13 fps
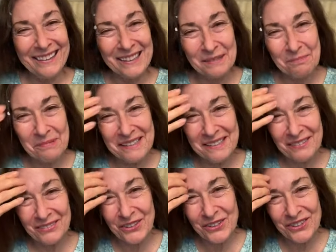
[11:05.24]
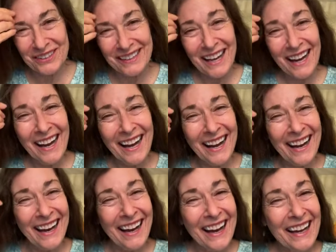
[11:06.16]
This piece of lotion.
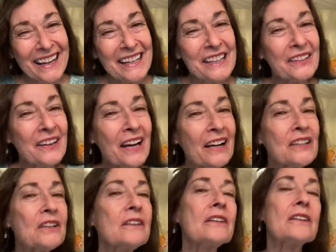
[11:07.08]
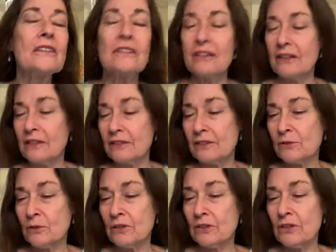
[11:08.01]
You know how you, you
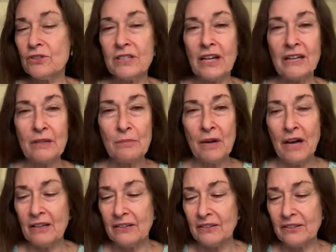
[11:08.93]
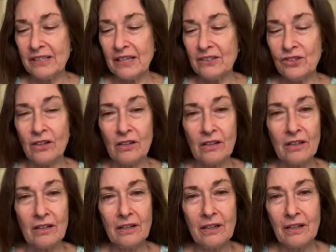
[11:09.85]
squirt lotion out of the bottle and there's that chunk
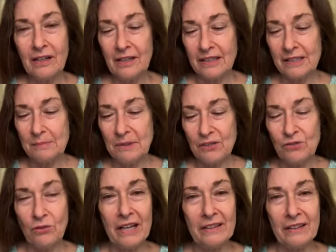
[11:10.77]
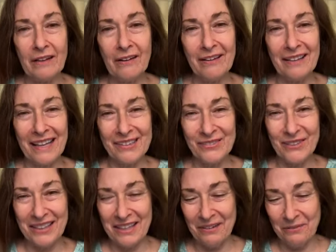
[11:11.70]
that's been dried there? That's
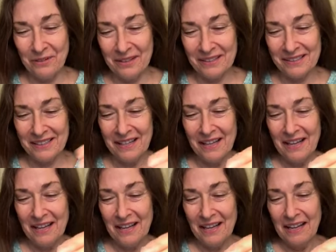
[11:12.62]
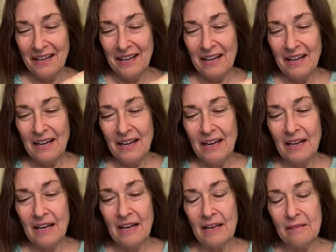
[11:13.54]
what that was.
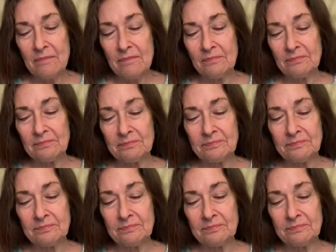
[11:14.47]
Um,